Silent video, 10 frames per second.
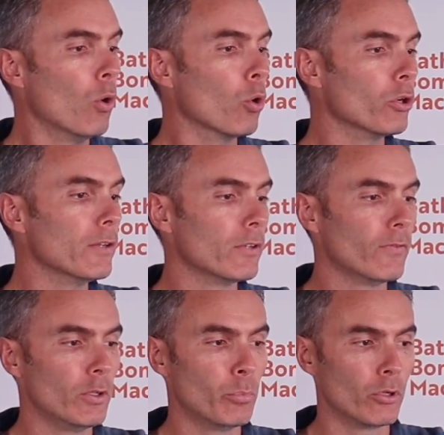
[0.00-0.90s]
or even
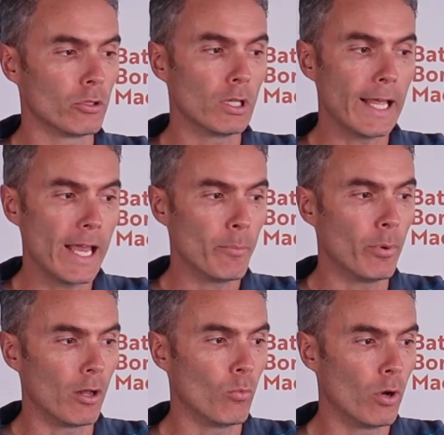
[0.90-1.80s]
if you put a
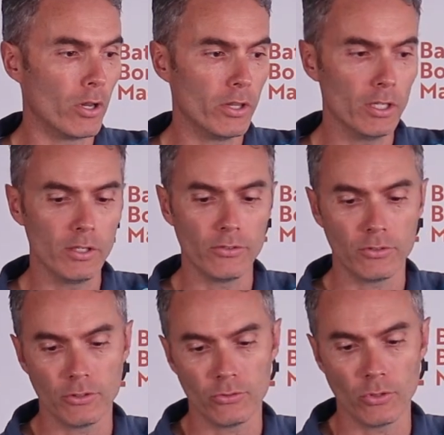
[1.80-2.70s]
clamp on one of
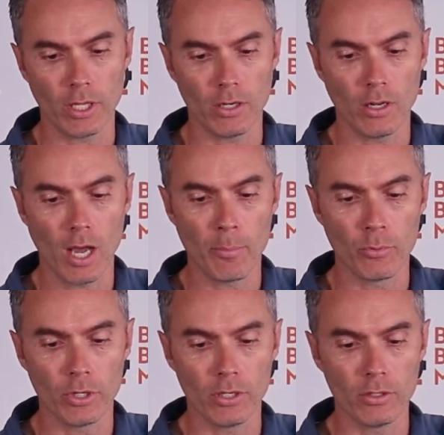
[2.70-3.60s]
these so that an
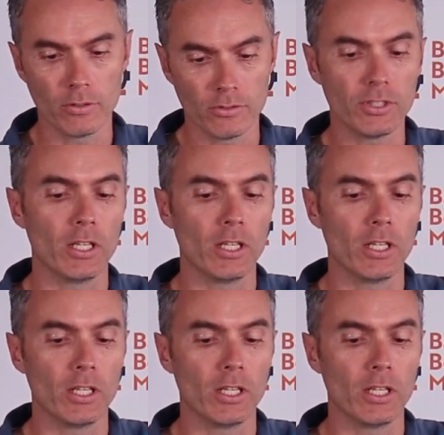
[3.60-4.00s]
operator